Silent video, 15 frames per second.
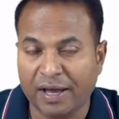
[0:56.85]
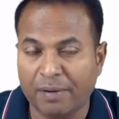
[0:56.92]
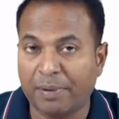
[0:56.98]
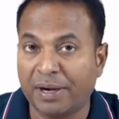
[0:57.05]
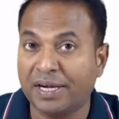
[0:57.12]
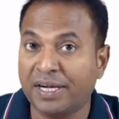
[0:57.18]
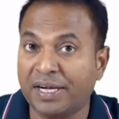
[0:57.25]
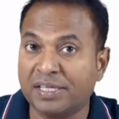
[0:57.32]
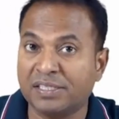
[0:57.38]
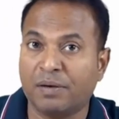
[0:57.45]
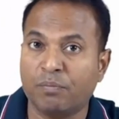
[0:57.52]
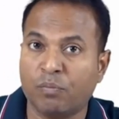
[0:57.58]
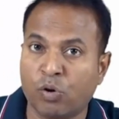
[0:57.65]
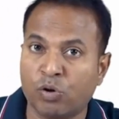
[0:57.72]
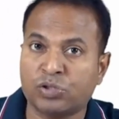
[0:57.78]
but it is the
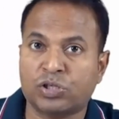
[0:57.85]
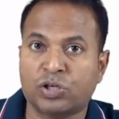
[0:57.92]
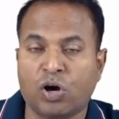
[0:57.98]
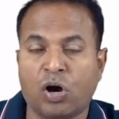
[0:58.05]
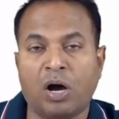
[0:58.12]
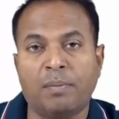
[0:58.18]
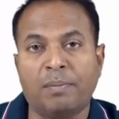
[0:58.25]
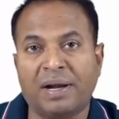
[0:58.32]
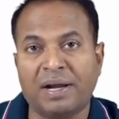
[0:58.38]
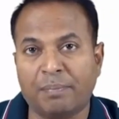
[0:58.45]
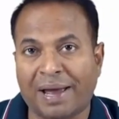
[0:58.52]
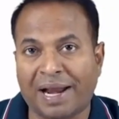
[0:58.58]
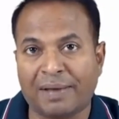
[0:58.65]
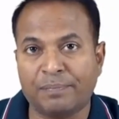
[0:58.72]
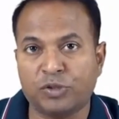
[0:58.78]
most common
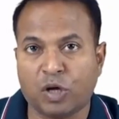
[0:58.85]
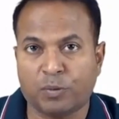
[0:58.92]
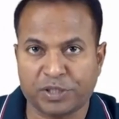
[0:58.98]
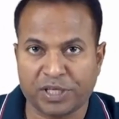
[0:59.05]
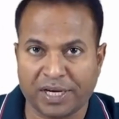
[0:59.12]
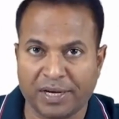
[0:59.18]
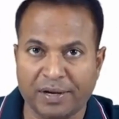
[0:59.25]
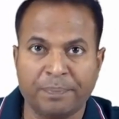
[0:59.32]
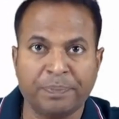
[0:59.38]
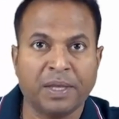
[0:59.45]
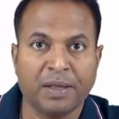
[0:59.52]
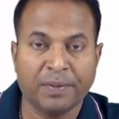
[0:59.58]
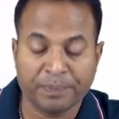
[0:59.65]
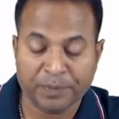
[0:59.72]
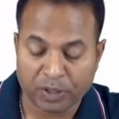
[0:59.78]
malabsorption in
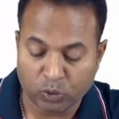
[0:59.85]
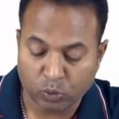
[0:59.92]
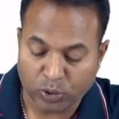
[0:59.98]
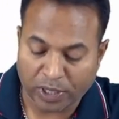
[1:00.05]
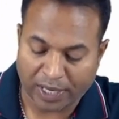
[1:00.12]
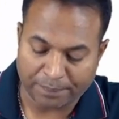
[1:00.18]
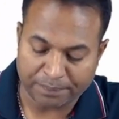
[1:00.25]
UK.